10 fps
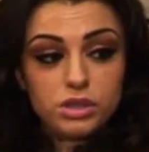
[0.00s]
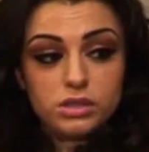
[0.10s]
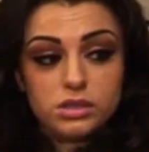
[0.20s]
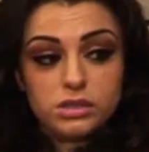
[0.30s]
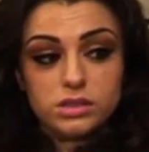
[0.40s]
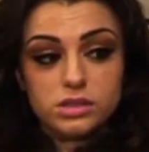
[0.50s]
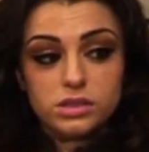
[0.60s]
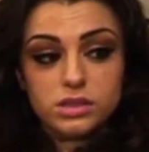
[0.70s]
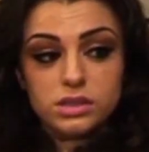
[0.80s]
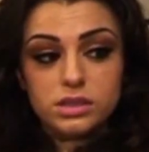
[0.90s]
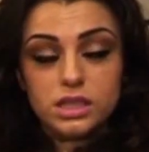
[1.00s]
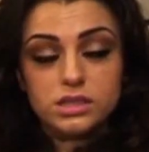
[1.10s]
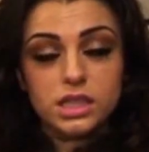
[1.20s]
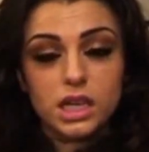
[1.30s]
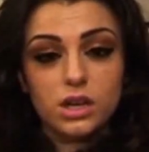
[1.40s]
because
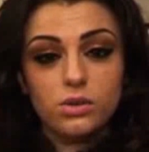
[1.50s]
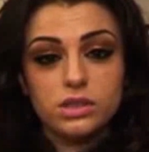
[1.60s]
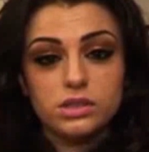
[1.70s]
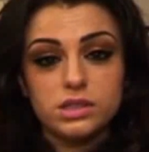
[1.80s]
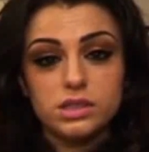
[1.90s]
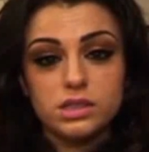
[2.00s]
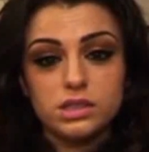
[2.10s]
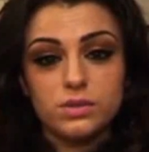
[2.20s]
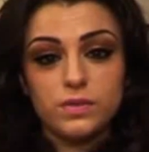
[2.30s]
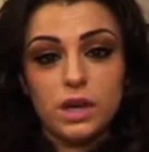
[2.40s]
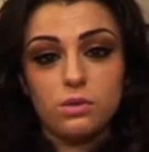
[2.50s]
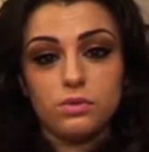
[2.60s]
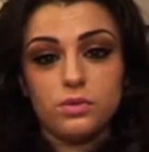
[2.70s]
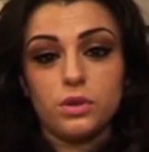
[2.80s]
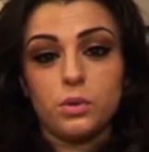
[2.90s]
that's how it's
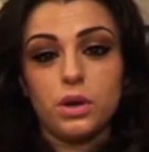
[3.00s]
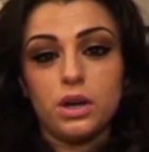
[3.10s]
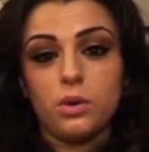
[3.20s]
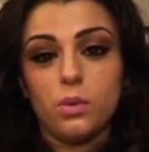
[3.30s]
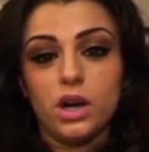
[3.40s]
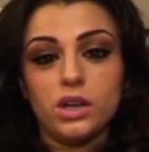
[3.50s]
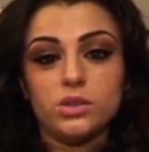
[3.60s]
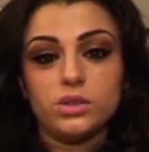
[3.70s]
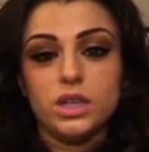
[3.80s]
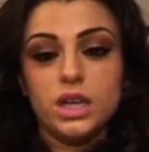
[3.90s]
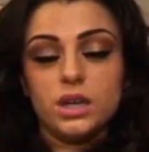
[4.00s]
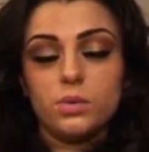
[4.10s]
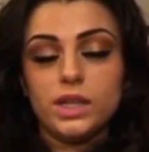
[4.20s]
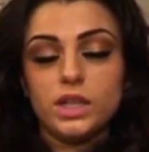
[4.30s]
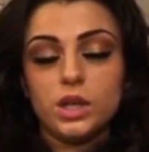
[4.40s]
felt for quite a while
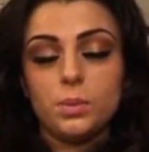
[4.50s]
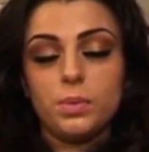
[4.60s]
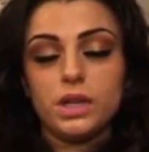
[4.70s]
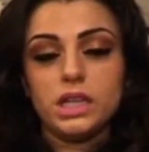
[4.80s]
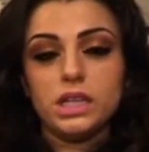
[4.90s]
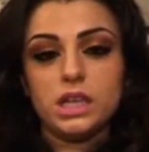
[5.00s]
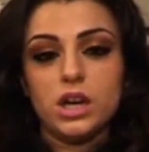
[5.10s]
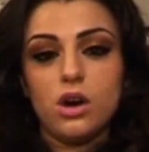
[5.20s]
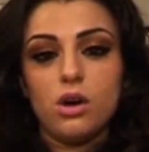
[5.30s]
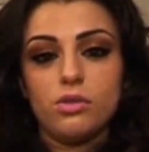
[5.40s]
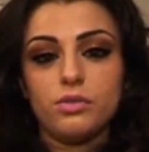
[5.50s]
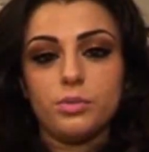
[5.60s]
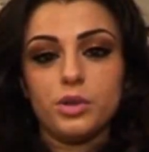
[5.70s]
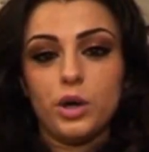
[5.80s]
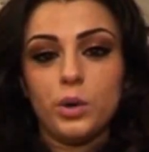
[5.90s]
when you're completely cut off
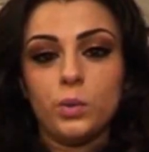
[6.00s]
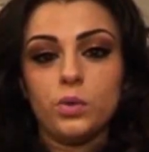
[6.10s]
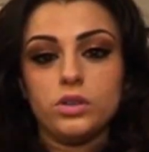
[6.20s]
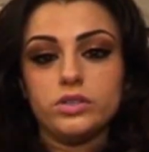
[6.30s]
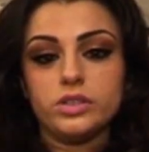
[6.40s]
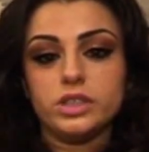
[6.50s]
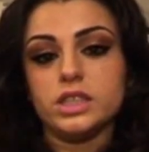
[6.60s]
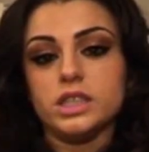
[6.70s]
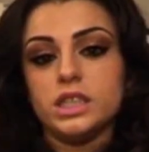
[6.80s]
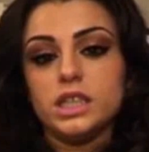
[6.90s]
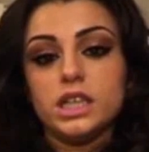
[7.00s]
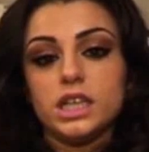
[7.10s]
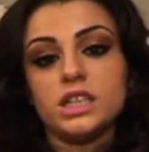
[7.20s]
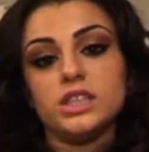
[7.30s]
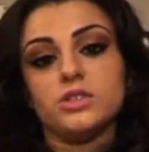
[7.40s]
from the whole world
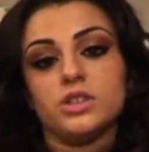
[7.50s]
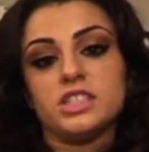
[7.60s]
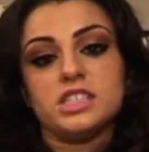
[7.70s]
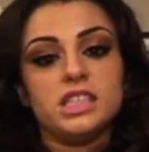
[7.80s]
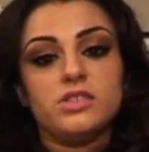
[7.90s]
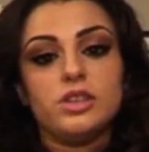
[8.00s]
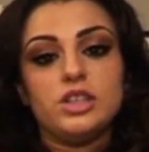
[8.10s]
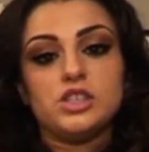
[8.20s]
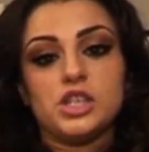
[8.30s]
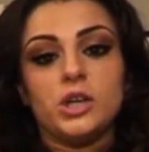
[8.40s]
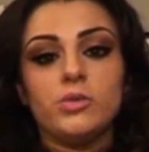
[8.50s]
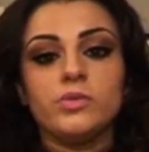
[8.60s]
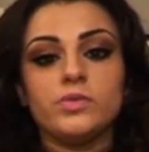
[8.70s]
and you're on a TV show.